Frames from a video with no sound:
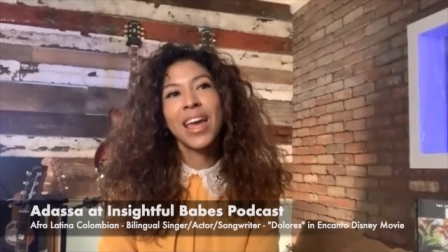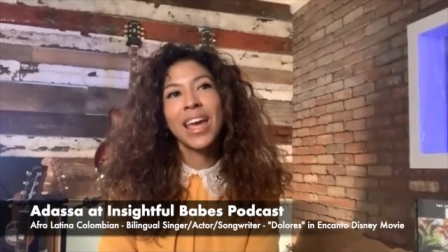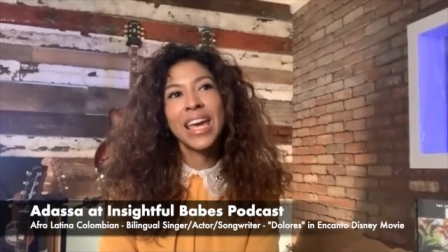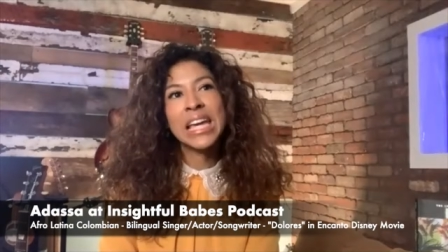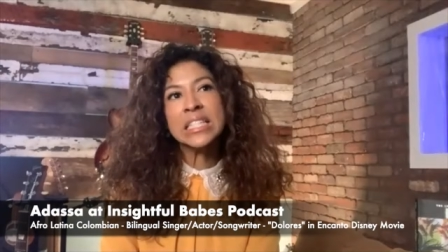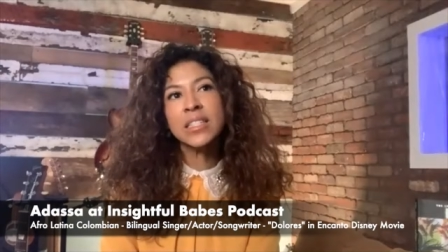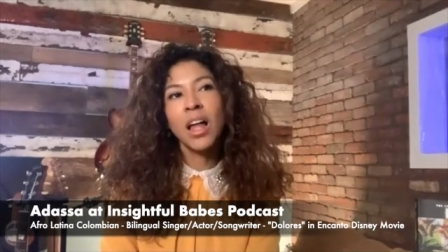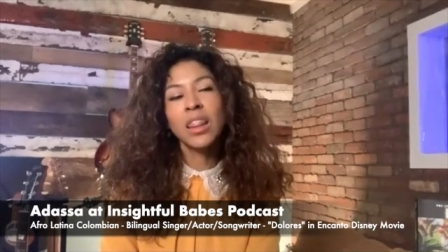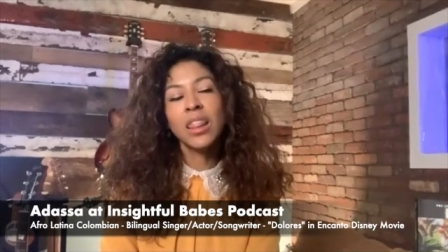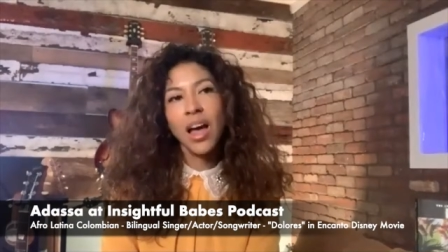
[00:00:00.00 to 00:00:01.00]
It's a
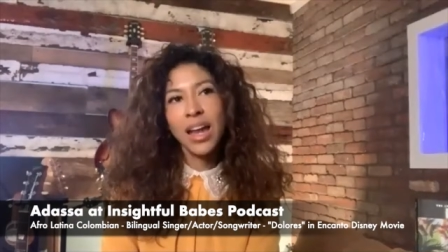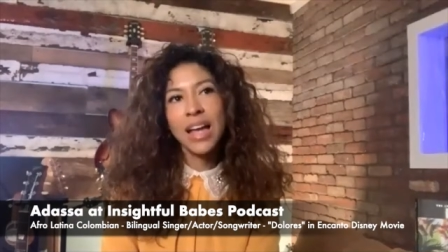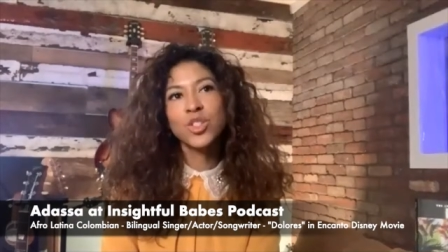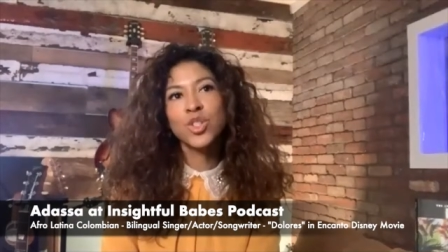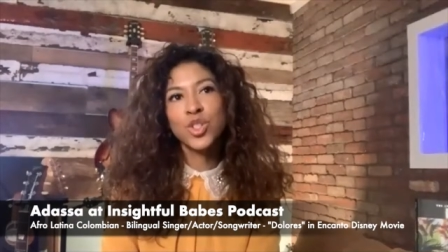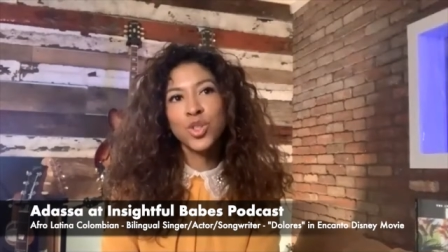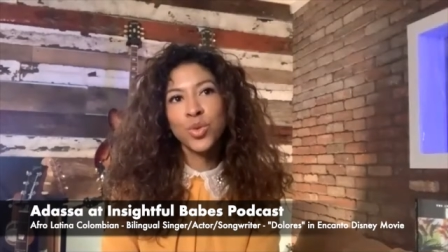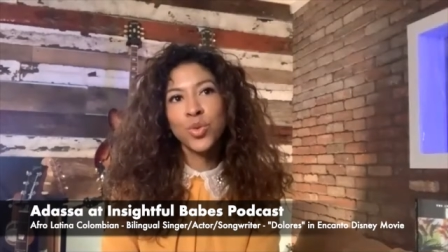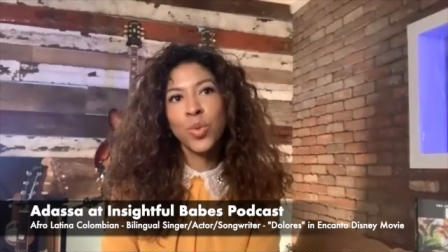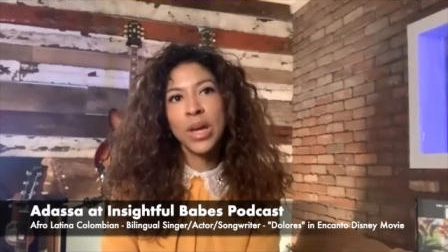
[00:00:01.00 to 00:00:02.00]
lot has to
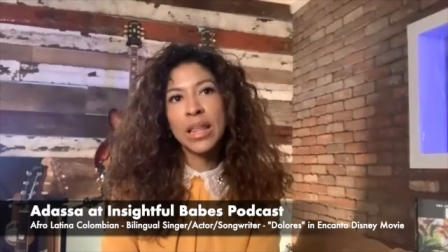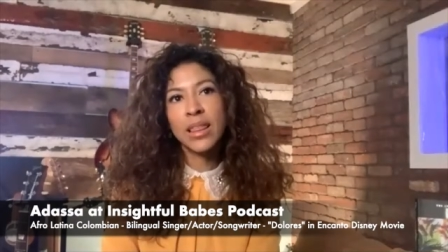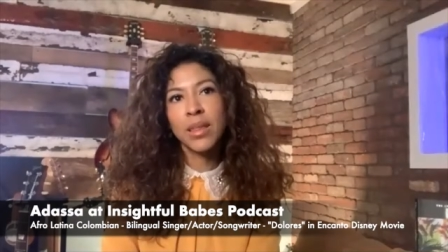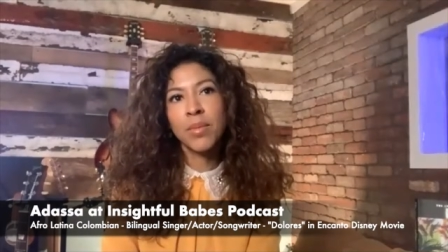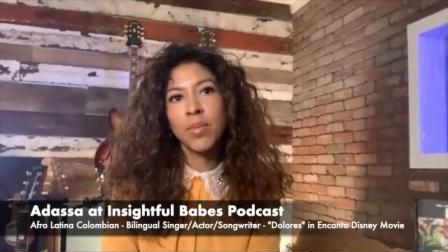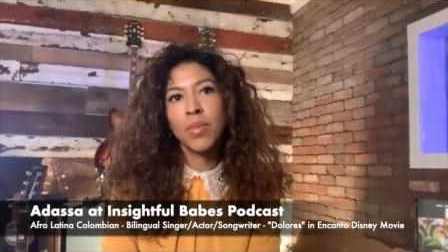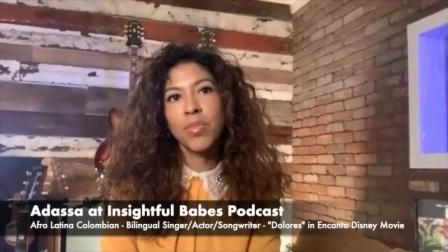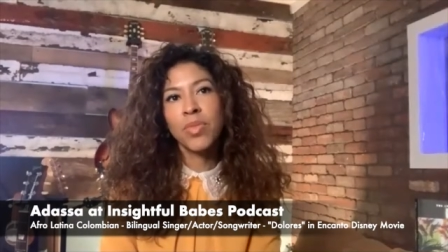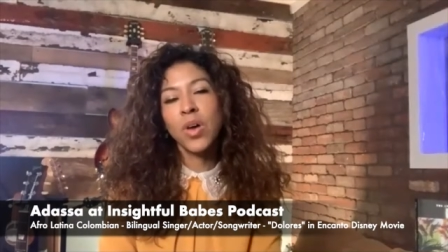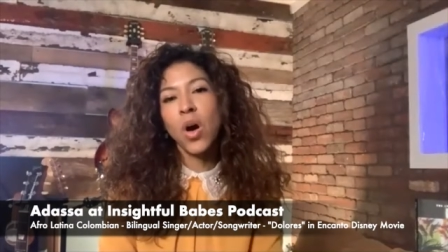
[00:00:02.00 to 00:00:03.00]
do with
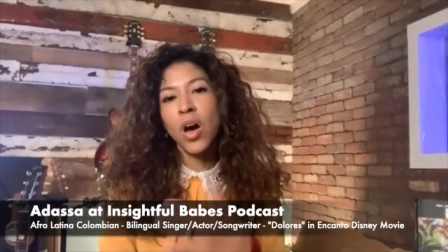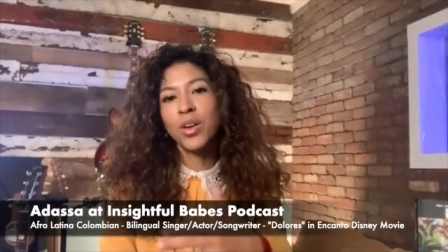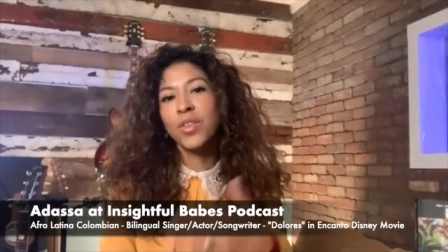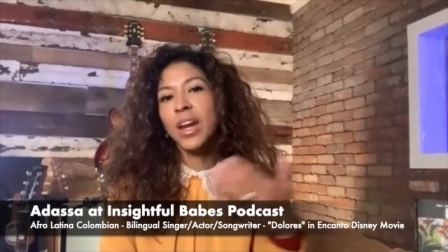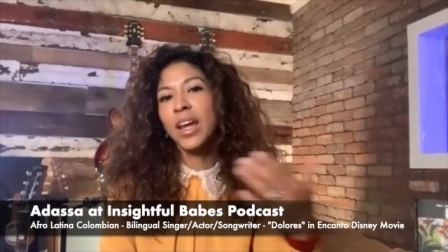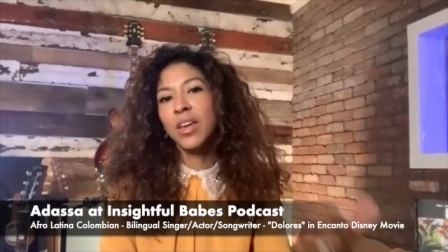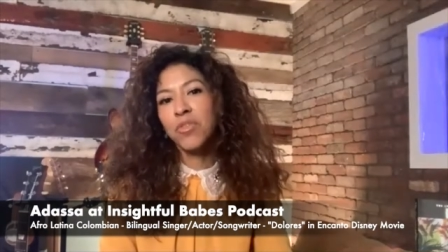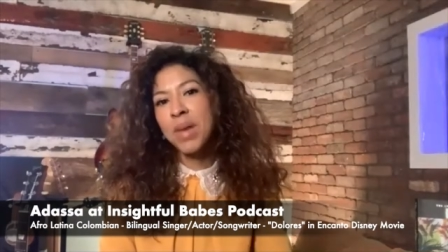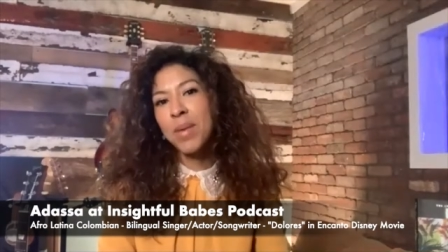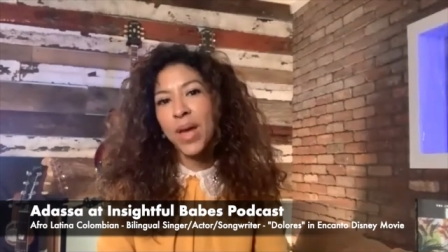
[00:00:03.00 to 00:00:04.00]
the honor that I
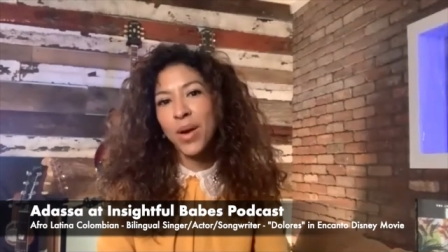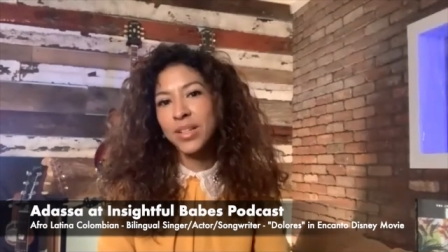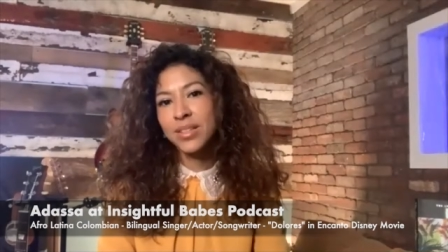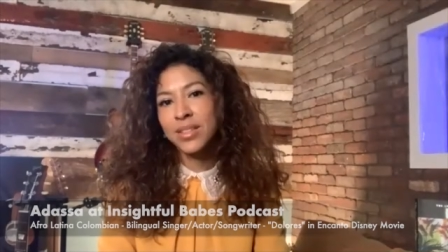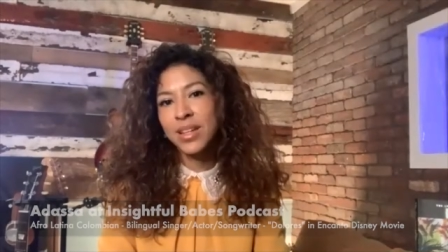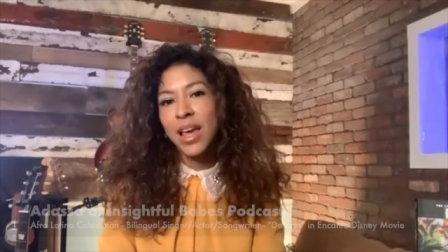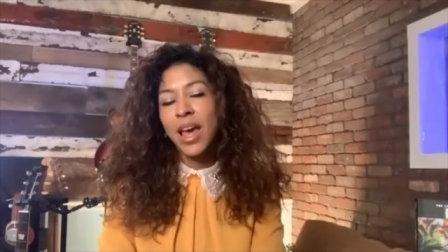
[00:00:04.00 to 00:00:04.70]
give my parents.